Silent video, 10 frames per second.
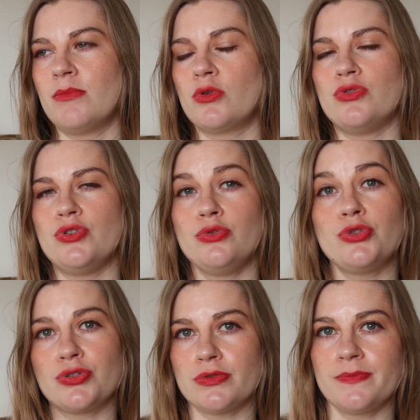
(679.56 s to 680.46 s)
more
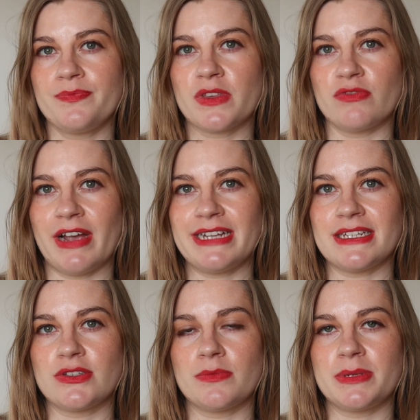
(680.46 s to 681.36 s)
neutral red.
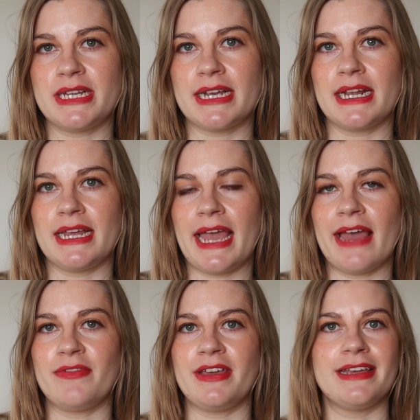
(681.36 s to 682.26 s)
It's not particularly
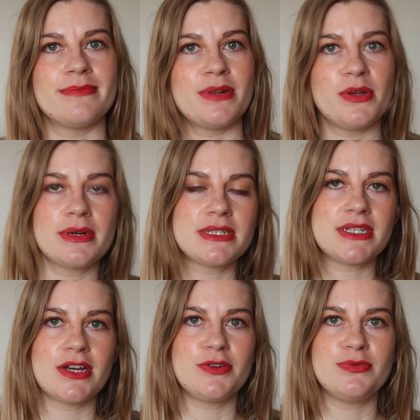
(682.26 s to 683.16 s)
heavy in blue
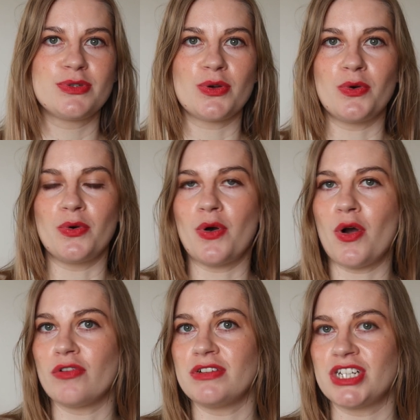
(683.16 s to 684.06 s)
undertones or
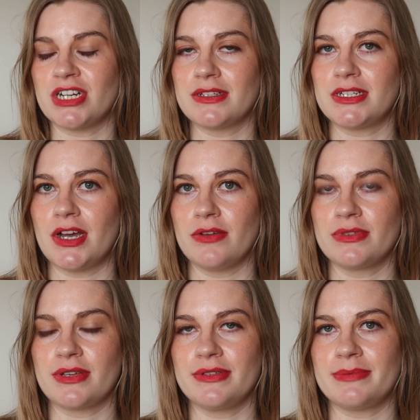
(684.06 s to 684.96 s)
orange
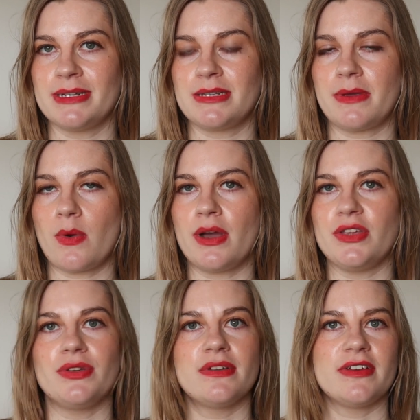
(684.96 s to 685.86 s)
undertones. So it's meant to be quite a
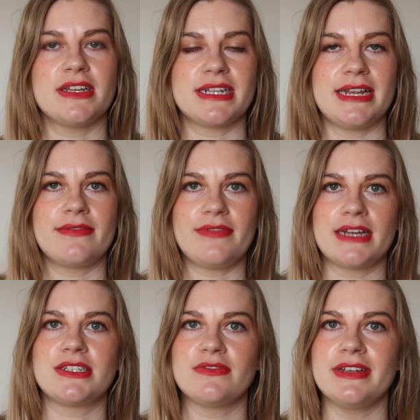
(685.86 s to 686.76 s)
universally
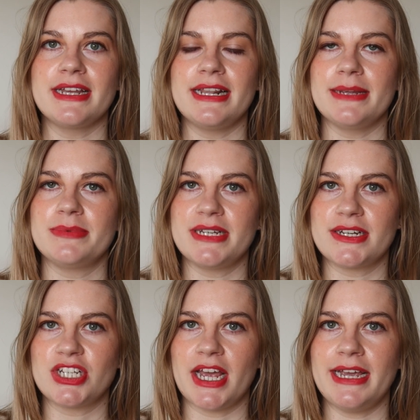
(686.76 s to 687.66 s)
flattering
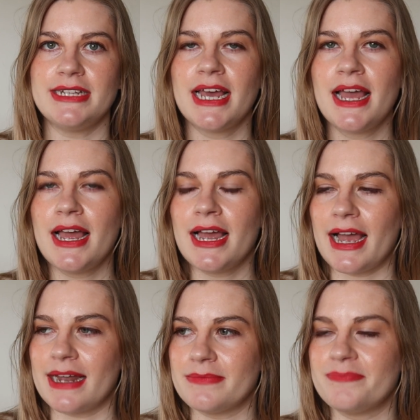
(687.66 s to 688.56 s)
lipstick shade.
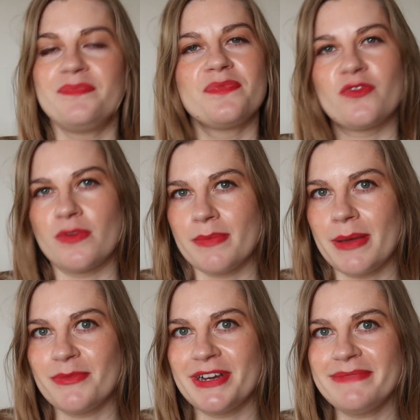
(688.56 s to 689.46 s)
And from
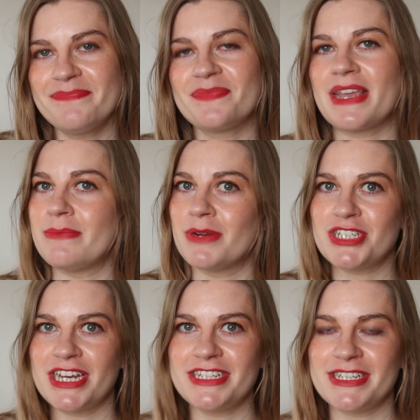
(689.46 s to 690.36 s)
memory, it might
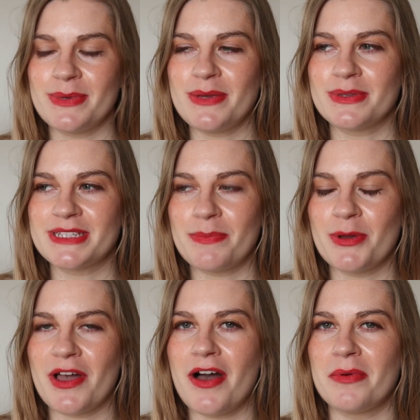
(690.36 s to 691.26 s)
change this week once I
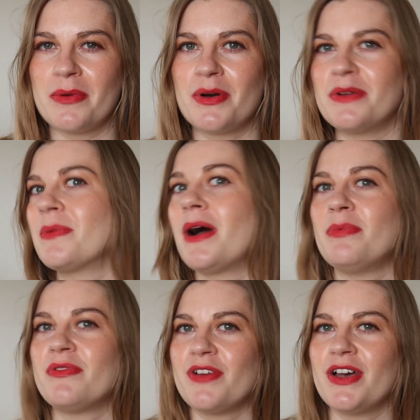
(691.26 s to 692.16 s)
put Cabo on, but I
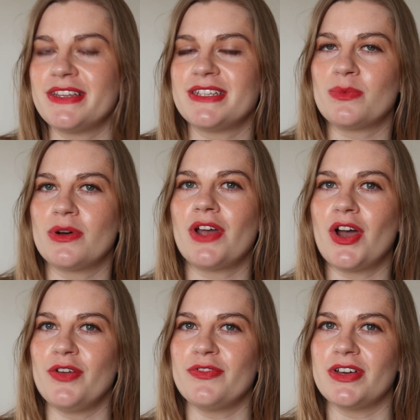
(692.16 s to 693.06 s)
prefer this one
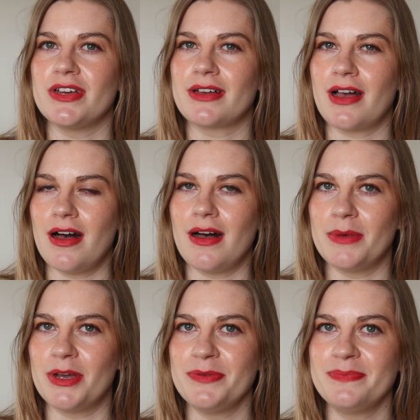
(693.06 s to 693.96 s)
over
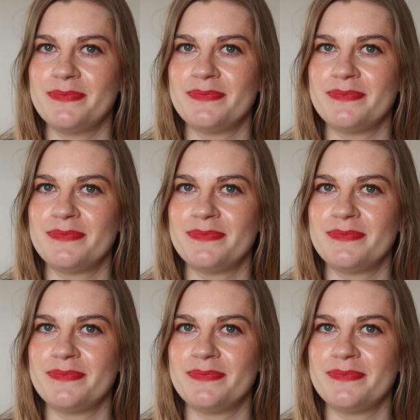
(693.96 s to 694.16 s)
Cabo.